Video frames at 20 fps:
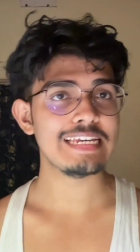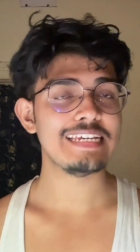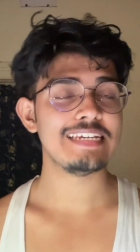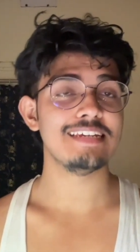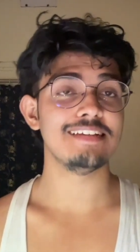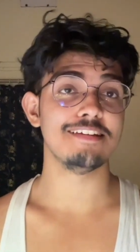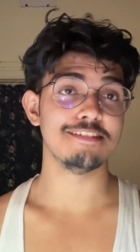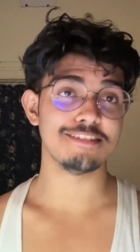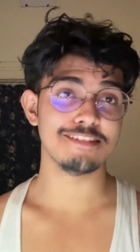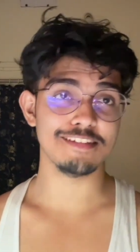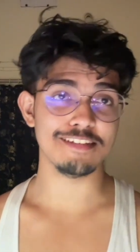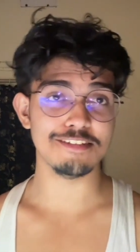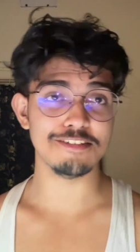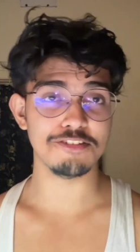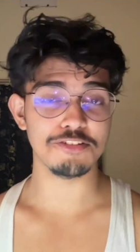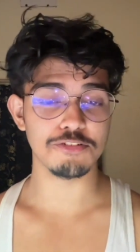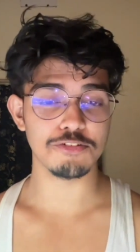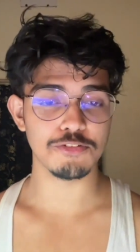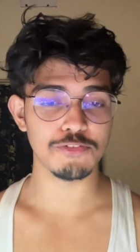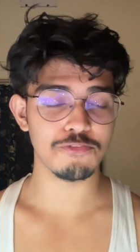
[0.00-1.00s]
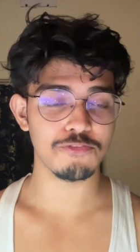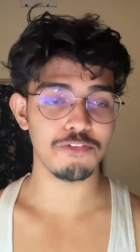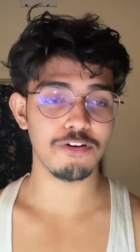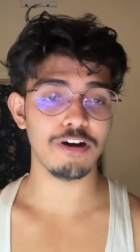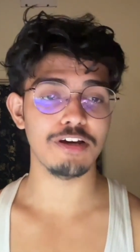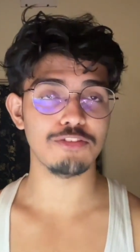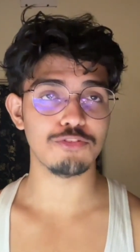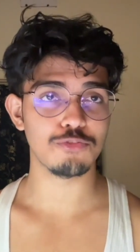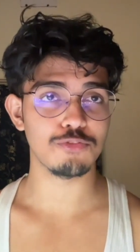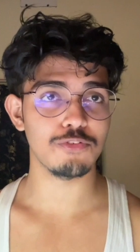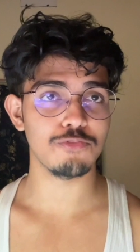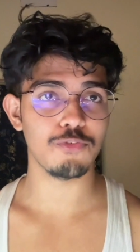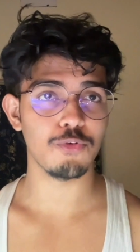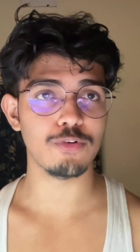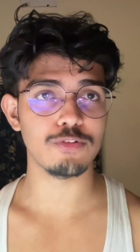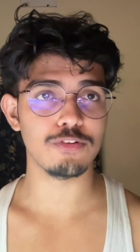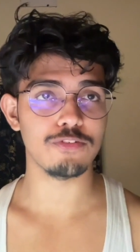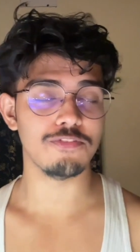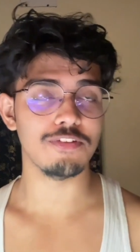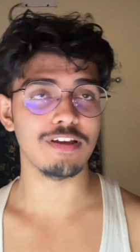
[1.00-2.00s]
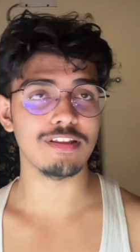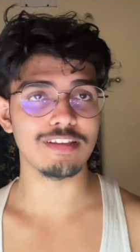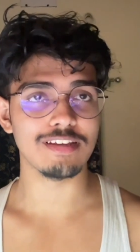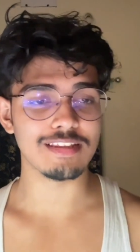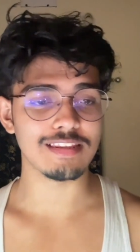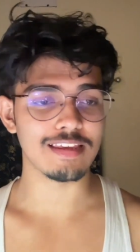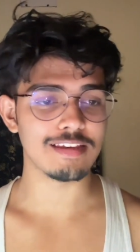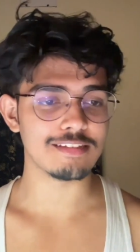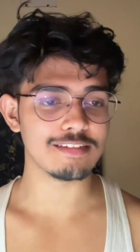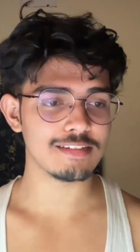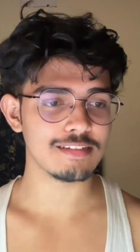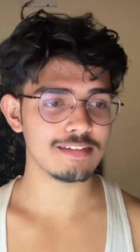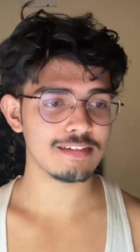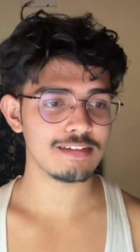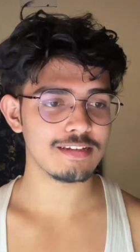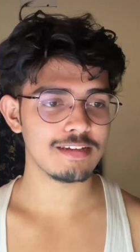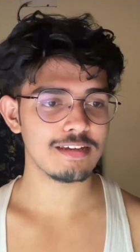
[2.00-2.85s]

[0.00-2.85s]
it gets easier to fight through the void of nothingness